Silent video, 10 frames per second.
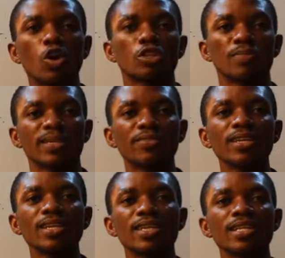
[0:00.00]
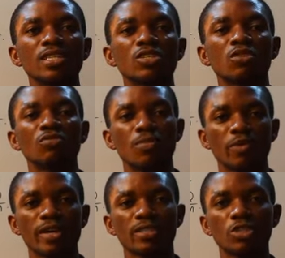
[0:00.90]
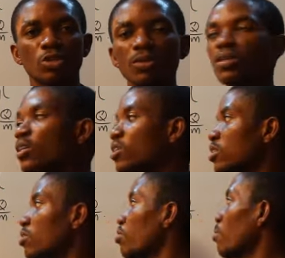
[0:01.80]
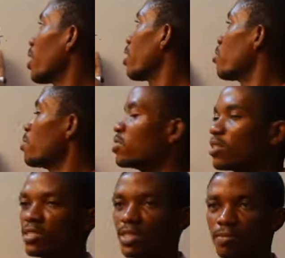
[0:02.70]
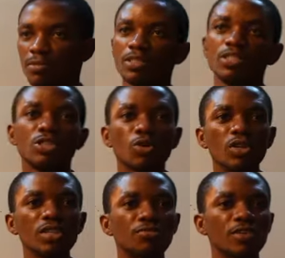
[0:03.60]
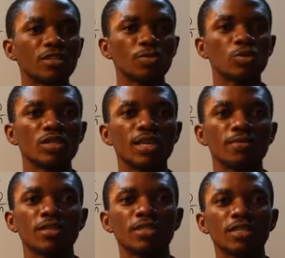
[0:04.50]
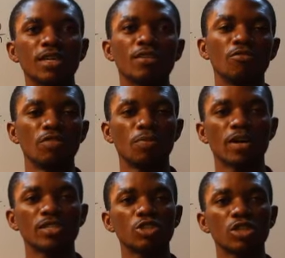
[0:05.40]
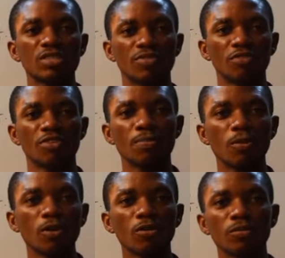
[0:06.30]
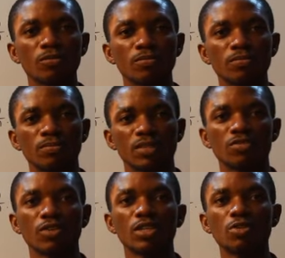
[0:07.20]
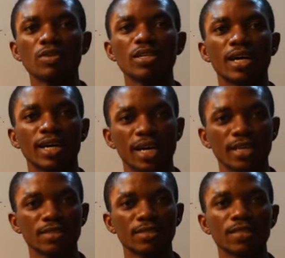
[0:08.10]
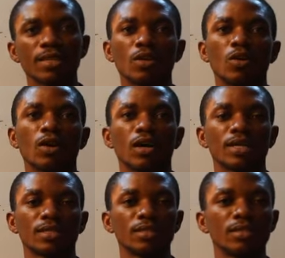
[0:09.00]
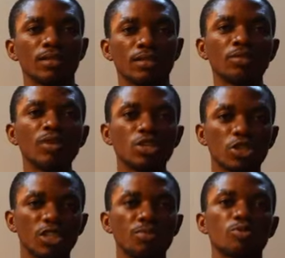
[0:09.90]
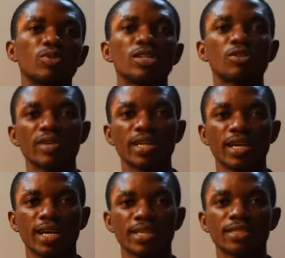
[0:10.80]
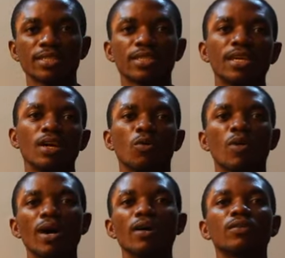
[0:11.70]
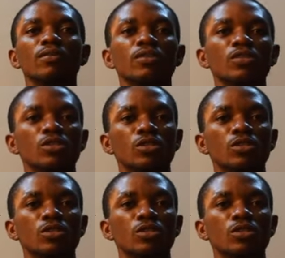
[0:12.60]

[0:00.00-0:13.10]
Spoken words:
or specific latent heat of vaporization, the formula remains the same. The only difference between them is vaporization is for vapor, it's for liquid and gas, as in the relationship between liquid and gas, while